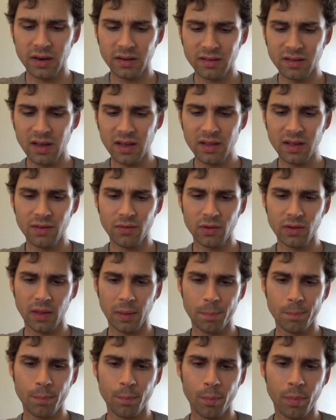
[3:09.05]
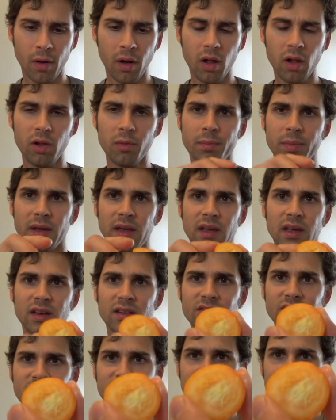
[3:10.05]
It's not like really pulpy.
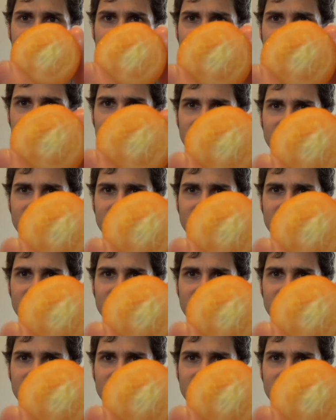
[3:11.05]
It's just,